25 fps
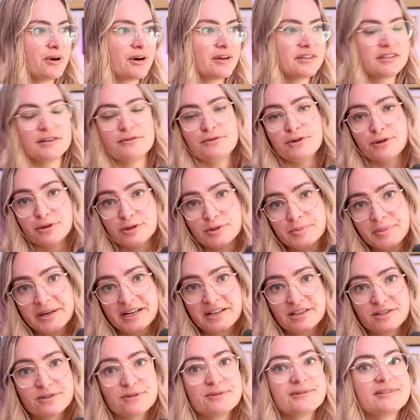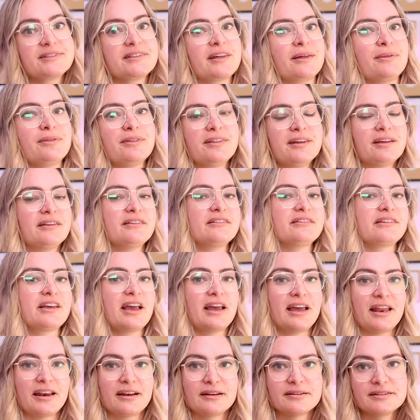Whereas if you use pixels, then things
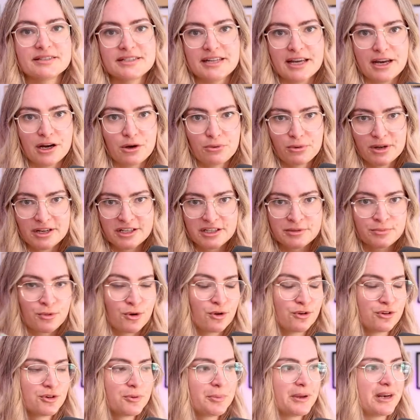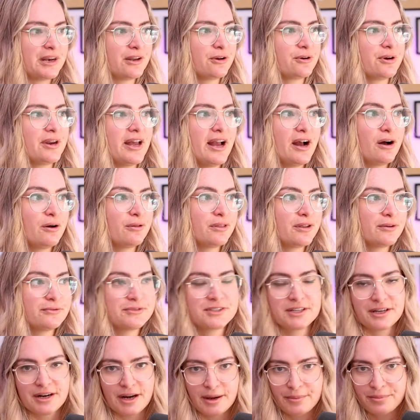can stay really small depending on how they've
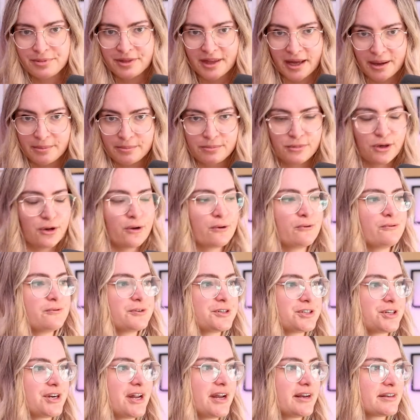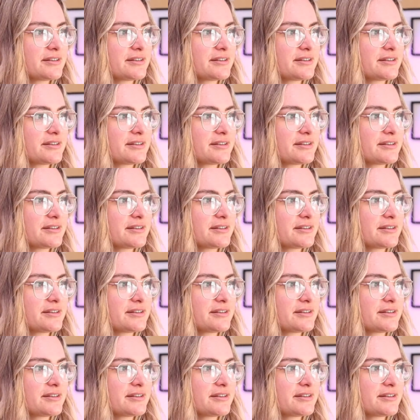set up that low vision